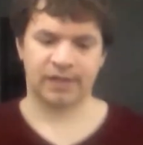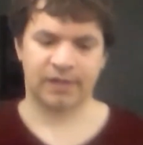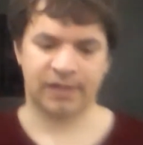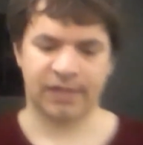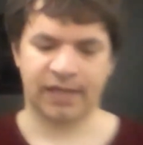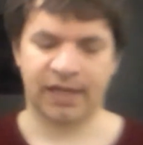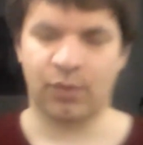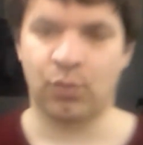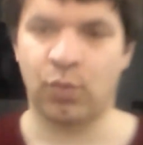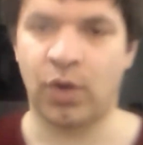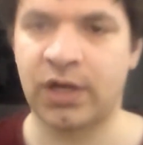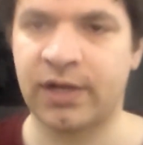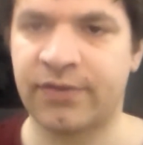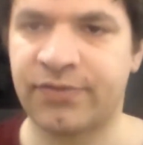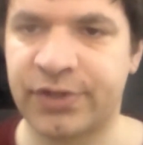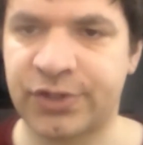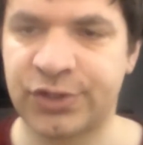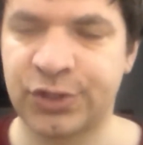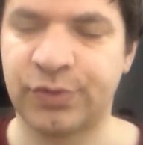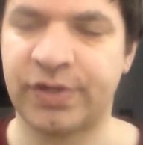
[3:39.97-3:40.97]
now one of
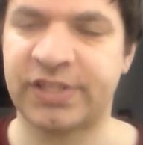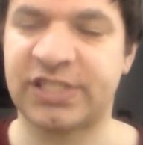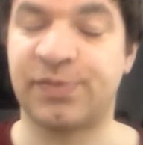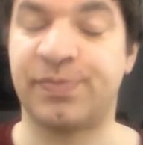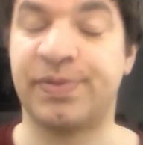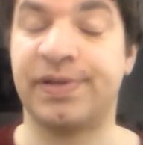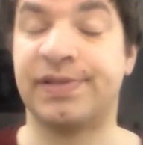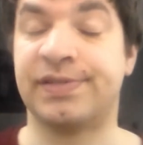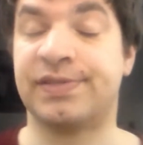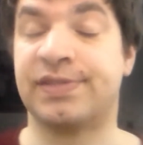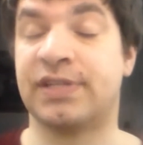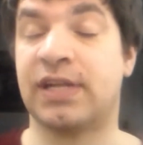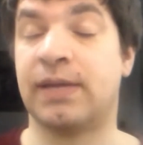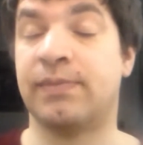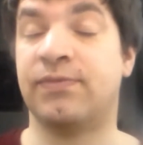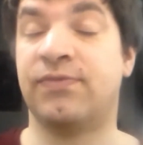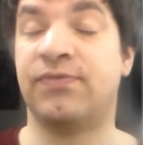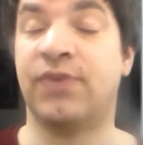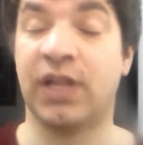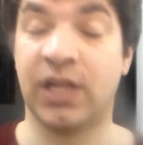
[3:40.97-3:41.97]
the 2 recipes that
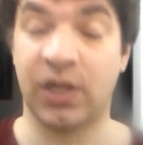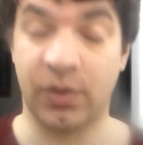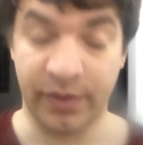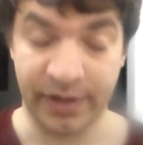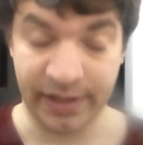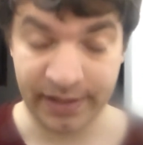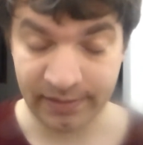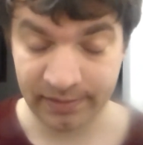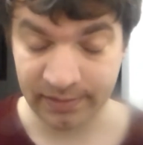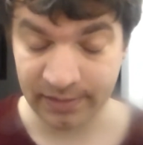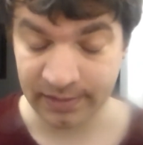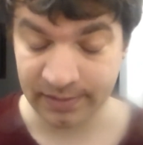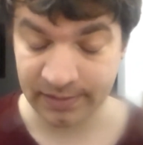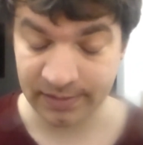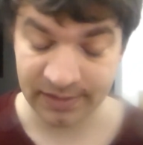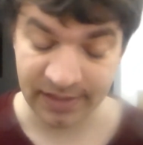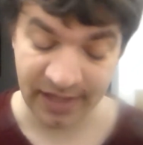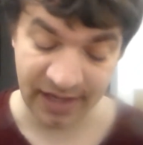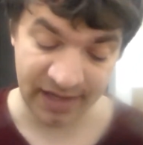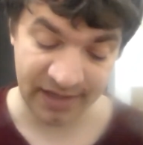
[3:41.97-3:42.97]
I'm following, the
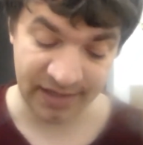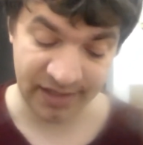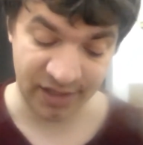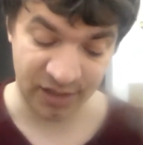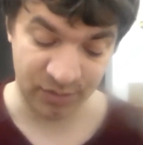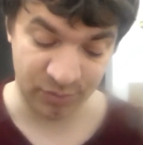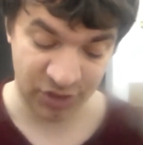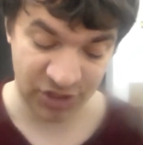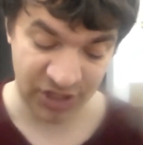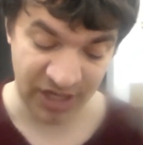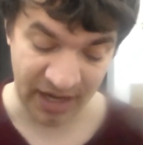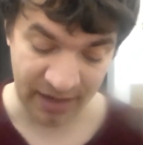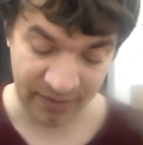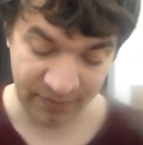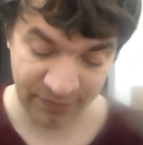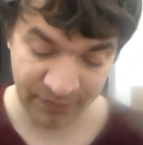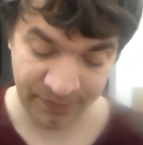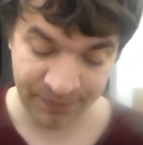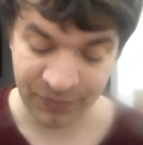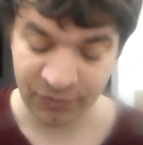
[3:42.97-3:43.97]
stay-at-home
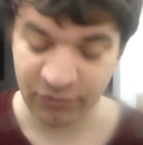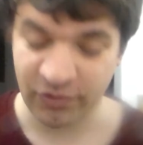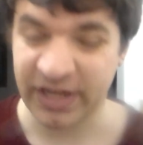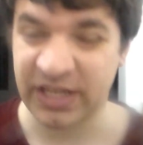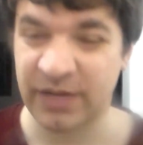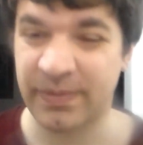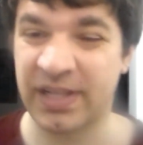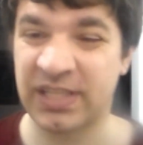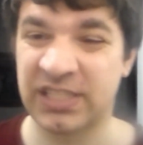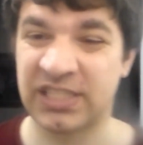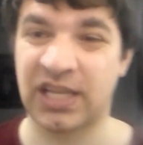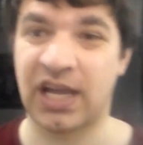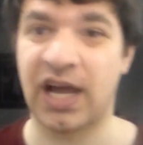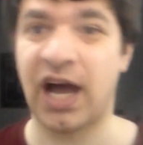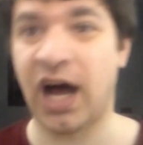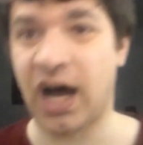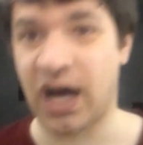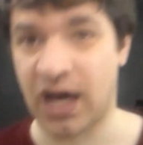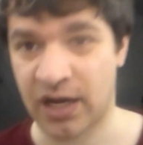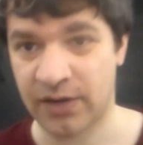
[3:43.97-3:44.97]
chef, recommends
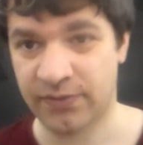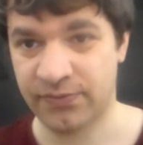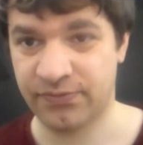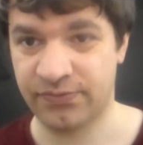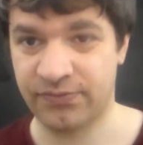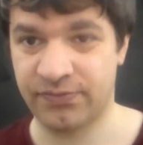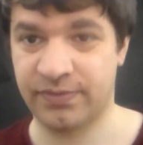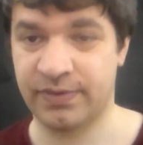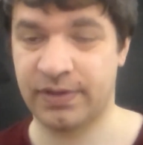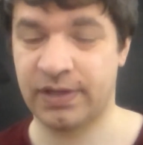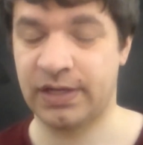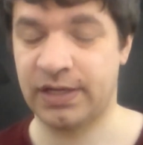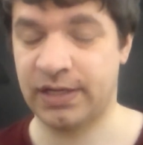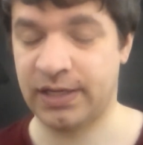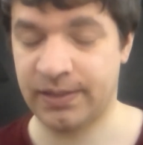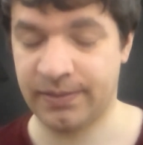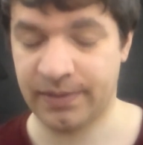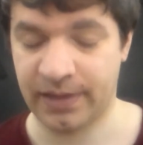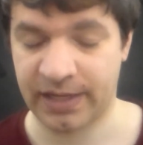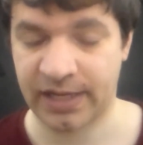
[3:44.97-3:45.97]
half
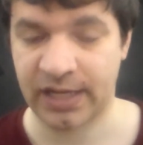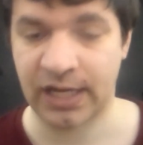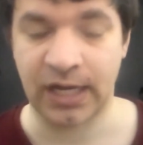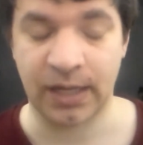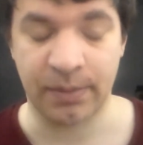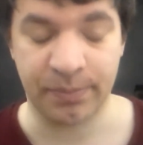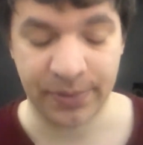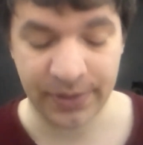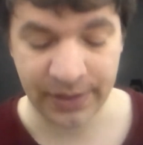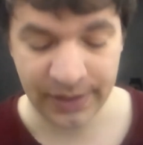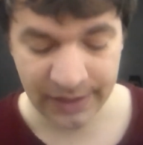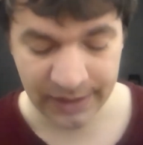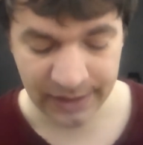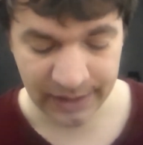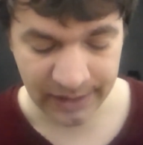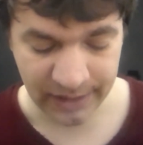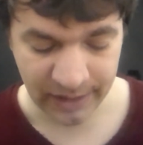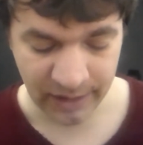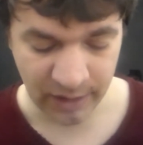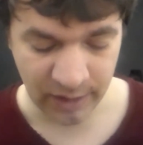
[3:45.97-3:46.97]
a cup
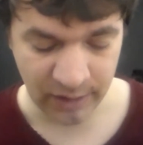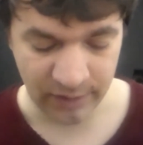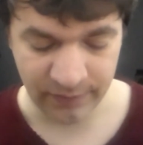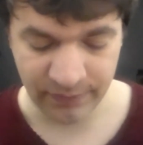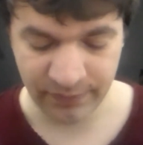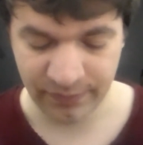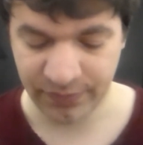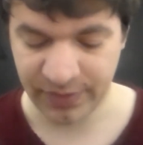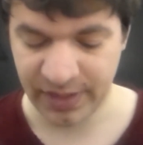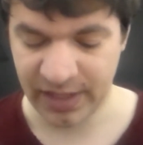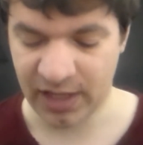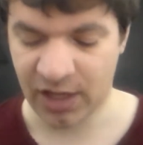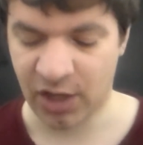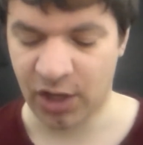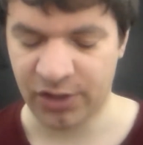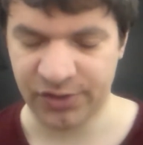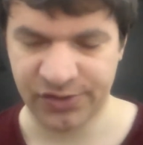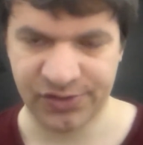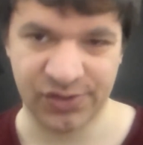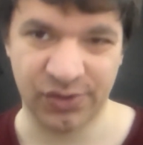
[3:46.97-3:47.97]
of the
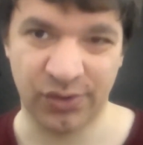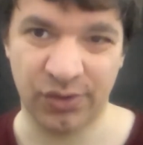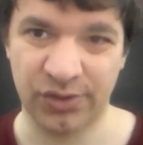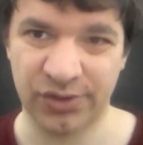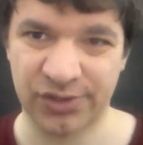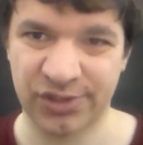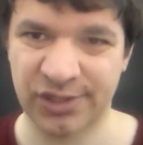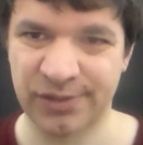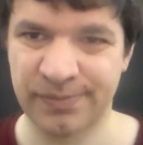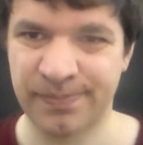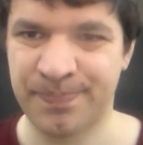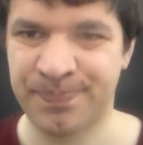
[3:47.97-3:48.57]
hot sauce.